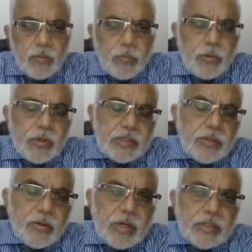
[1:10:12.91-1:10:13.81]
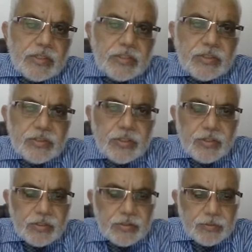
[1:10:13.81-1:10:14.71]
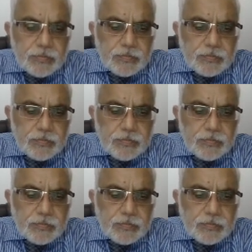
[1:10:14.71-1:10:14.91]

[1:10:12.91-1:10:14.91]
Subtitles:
protect the organization's interest.